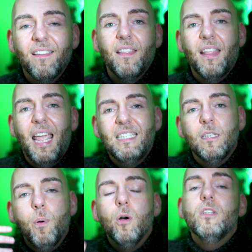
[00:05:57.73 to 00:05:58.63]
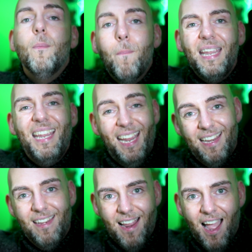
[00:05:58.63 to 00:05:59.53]
it's supposed to be
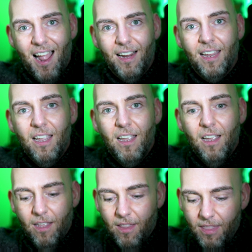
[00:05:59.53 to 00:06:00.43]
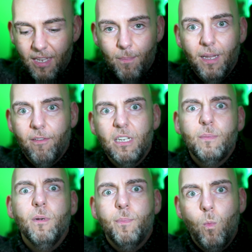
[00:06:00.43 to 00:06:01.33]
in dark. The Obliterator's
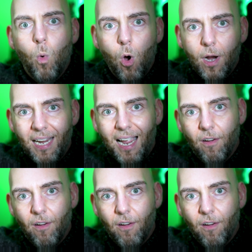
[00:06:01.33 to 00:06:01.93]
supposed to be walking out of a